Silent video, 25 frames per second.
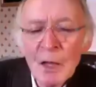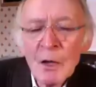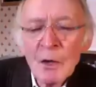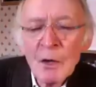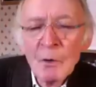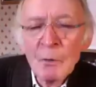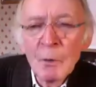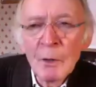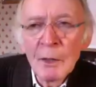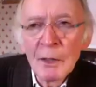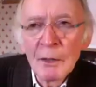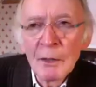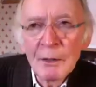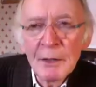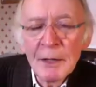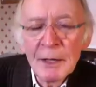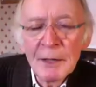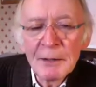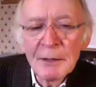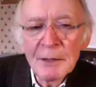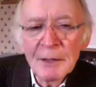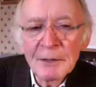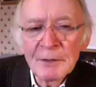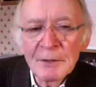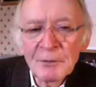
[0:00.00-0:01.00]
Well,
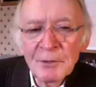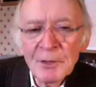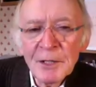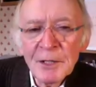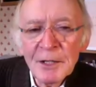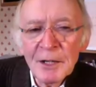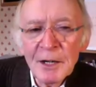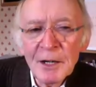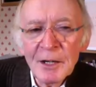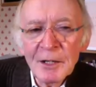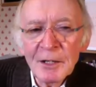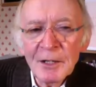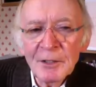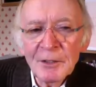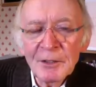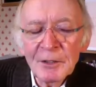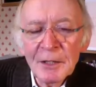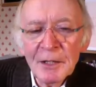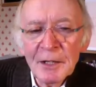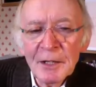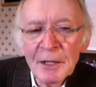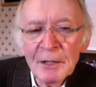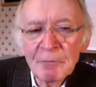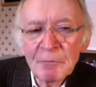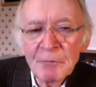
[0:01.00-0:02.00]
it's very hard.
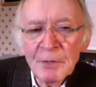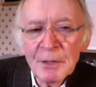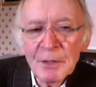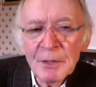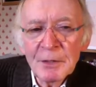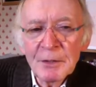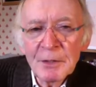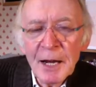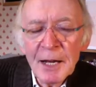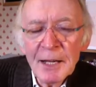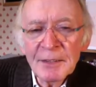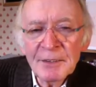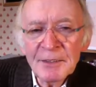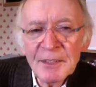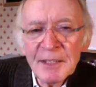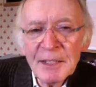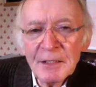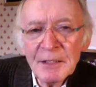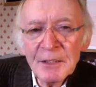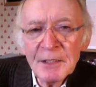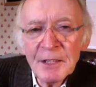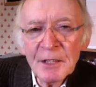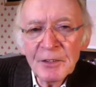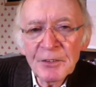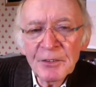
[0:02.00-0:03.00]
I think
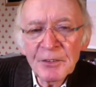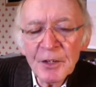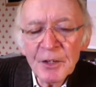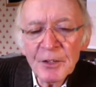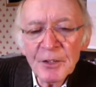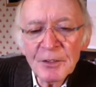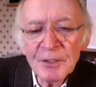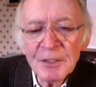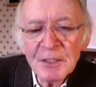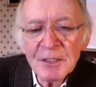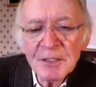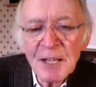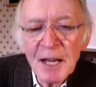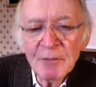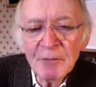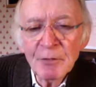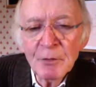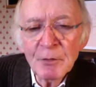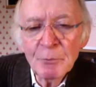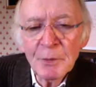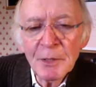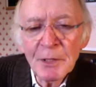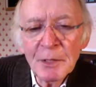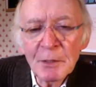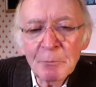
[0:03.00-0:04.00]
the authorities haven't
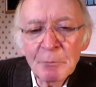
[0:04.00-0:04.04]
made it